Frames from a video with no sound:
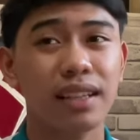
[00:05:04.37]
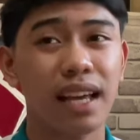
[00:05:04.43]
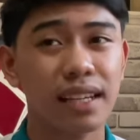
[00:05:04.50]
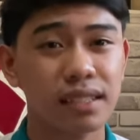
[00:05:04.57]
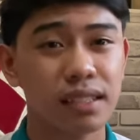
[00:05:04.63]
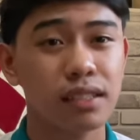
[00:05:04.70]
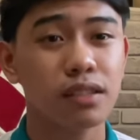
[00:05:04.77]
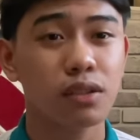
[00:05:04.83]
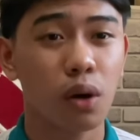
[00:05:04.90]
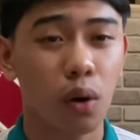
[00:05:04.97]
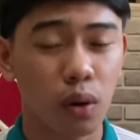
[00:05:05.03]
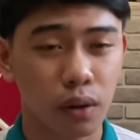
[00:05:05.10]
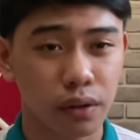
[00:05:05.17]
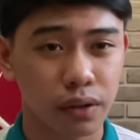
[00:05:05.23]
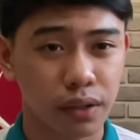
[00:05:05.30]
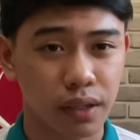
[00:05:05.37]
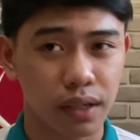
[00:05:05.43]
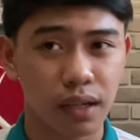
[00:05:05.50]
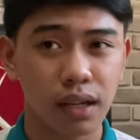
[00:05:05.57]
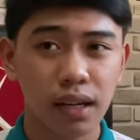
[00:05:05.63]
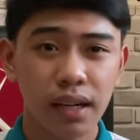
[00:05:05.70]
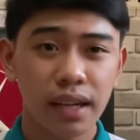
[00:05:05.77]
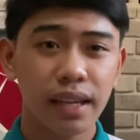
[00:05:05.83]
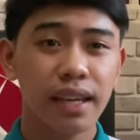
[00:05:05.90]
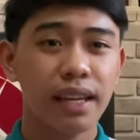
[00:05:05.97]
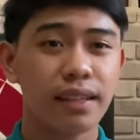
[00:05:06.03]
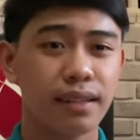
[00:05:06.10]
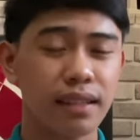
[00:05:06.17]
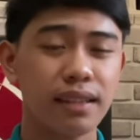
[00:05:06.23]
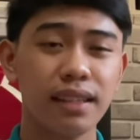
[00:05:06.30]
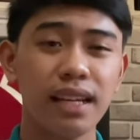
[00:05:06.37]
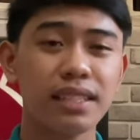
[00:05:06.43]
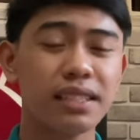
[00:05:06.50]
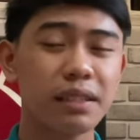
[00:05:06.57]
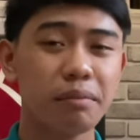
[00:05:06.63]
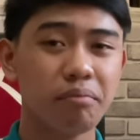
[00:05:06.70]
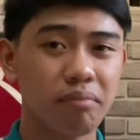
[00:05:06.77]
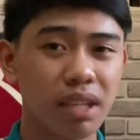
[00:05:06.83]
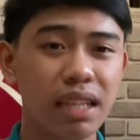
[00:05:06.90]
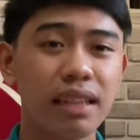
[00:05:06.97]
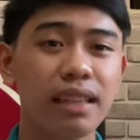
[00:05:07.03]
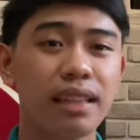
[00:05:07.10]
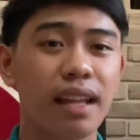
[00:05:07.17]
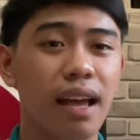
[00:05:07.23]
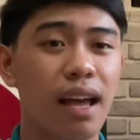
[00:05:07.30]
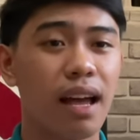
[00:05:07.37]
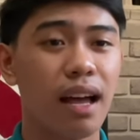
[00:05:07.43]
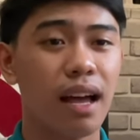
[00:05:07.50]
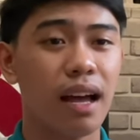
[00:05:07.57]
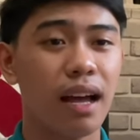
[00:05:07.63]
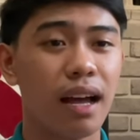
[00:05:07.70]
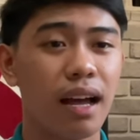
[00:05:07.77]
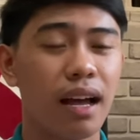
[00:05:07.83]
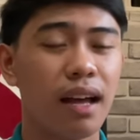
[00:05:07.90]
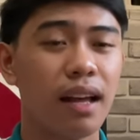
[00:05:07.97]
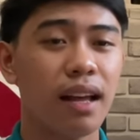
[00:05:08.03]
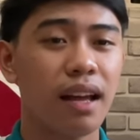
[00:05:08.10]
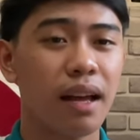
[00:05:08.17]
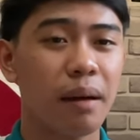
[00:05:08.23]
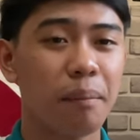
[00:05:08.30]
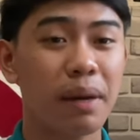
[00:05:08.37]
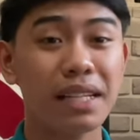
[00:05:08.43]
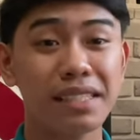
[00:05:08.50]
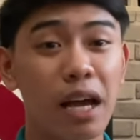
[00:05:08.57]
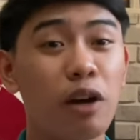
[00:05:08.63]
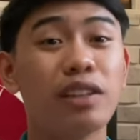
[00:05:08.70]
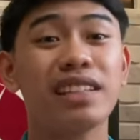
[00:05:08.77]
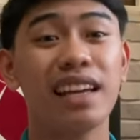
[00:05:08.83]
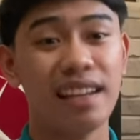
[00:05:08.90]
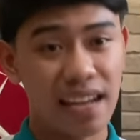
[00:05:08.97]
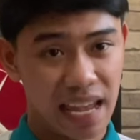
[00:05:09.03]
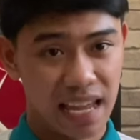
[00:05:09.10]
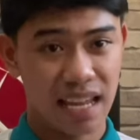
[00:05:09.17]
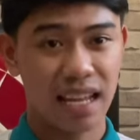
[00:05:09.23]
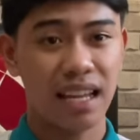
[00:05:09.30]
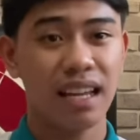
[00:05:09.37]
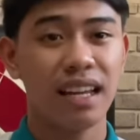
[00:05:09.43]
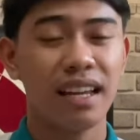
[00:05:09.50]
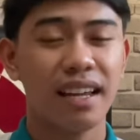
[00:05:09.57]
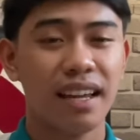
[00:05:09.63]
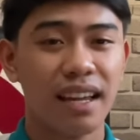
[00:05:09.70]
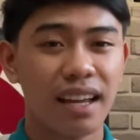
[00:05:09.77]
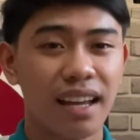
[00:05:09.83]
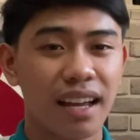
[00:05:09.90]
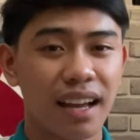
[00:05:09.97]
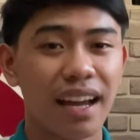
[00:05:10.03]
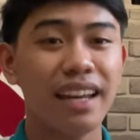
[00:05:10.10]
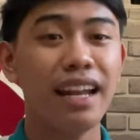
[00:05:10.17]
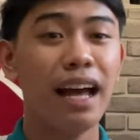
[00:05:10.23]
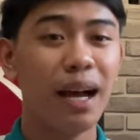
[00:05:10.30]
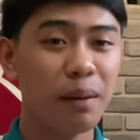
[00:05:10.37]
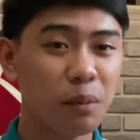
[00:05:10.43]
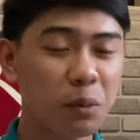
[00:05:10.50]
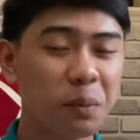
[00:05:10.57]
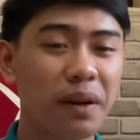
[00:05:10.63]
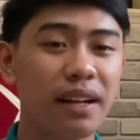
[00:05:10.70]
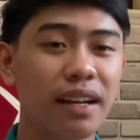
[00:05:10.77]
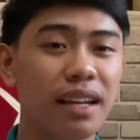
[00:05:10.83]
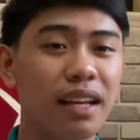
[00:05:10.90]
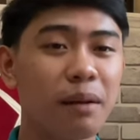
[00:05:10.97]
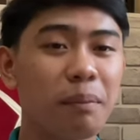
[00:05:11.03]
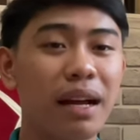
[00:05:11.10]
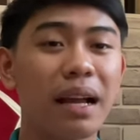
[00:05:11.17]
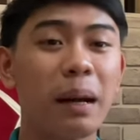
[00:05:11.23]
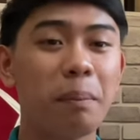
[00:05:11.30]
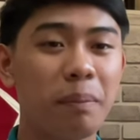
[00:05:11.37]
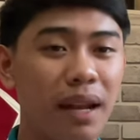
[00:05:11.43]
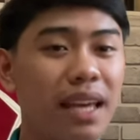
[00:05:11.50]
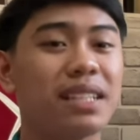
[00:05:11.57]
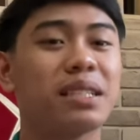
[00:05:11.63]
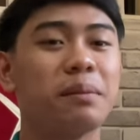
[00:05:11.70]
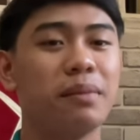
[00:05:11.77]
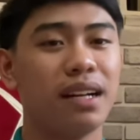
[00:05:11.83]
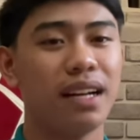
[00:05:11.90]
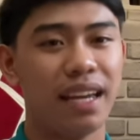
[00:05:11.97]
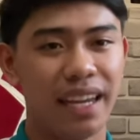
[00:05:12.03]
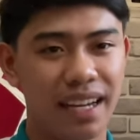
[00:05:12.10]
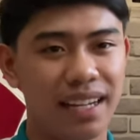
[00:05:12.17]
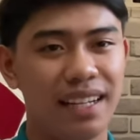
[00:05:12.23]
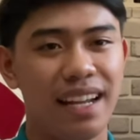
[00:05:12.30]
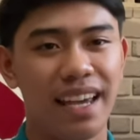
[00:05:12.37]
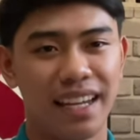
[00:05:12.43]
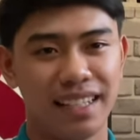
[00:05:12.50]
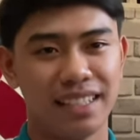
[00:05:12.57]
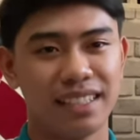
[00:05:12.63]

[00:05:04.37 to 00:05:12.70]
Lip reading: license holder, that doesn't mean na may sahod ka na. Kailangan mo pa rin mag-apply sa mga airline.